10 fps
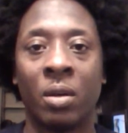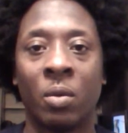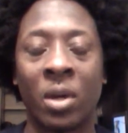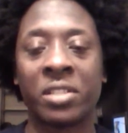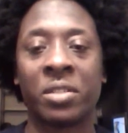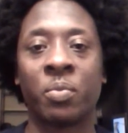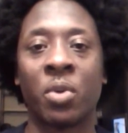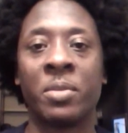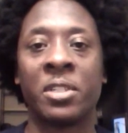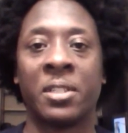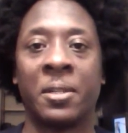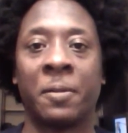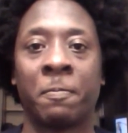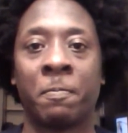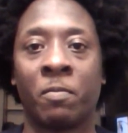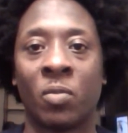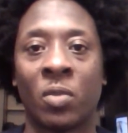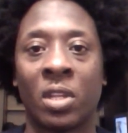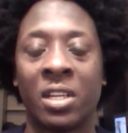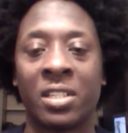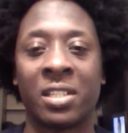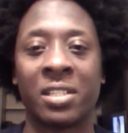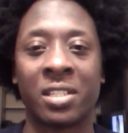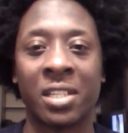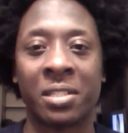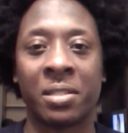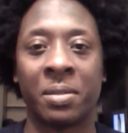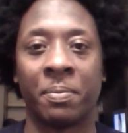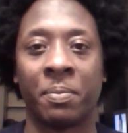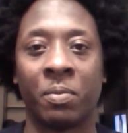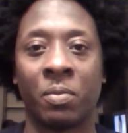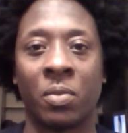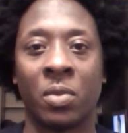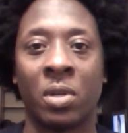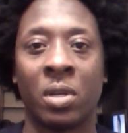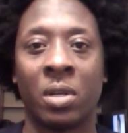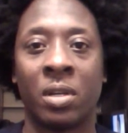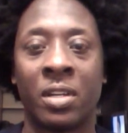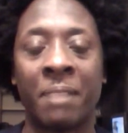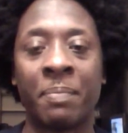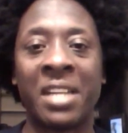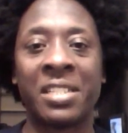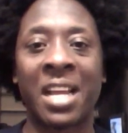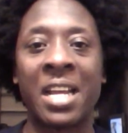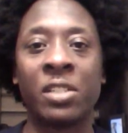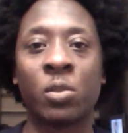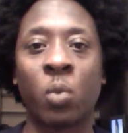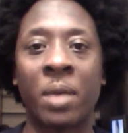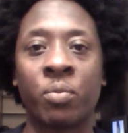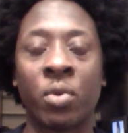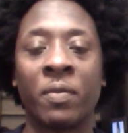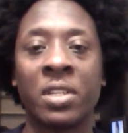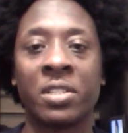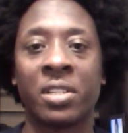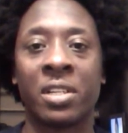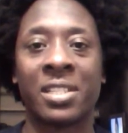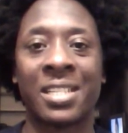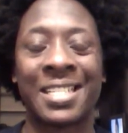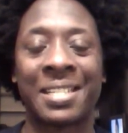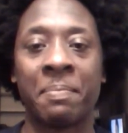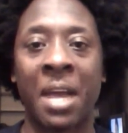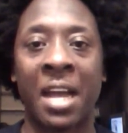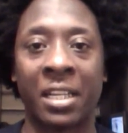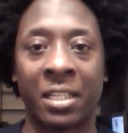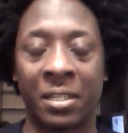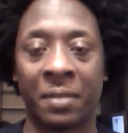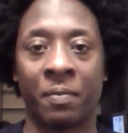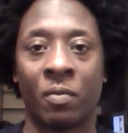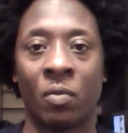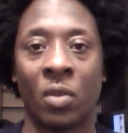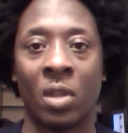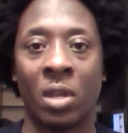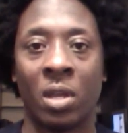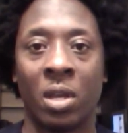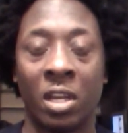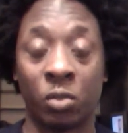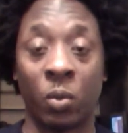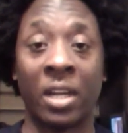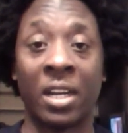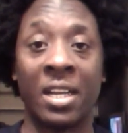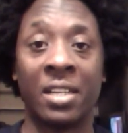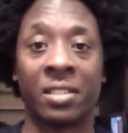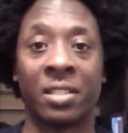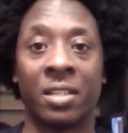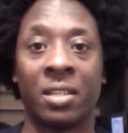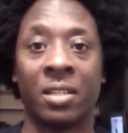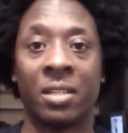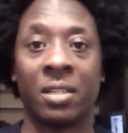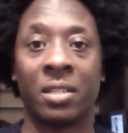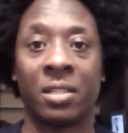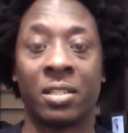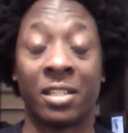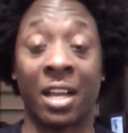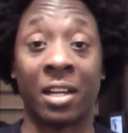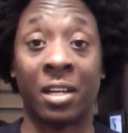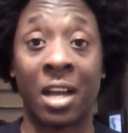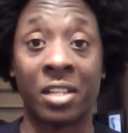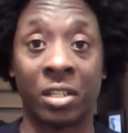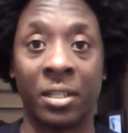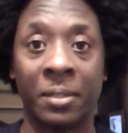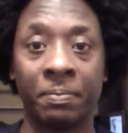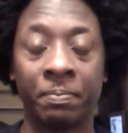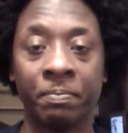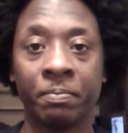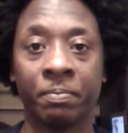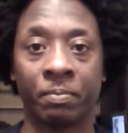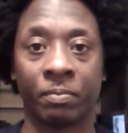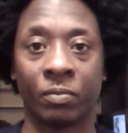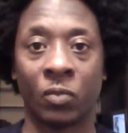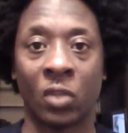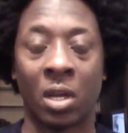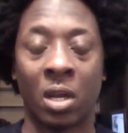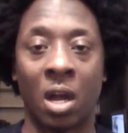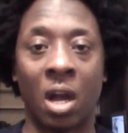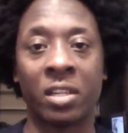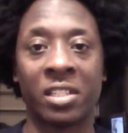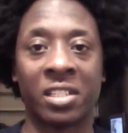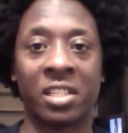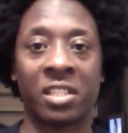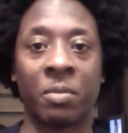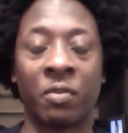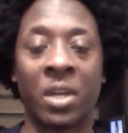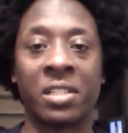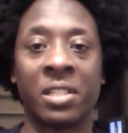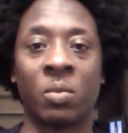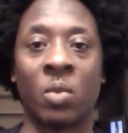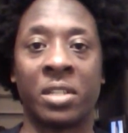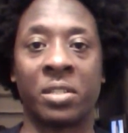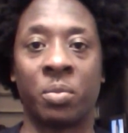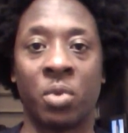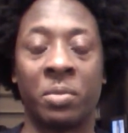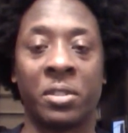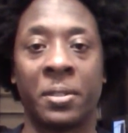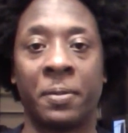White supremacy is a system that maintains white privilege systematically, as well as psychologically. Under the system of racism and white supremacy,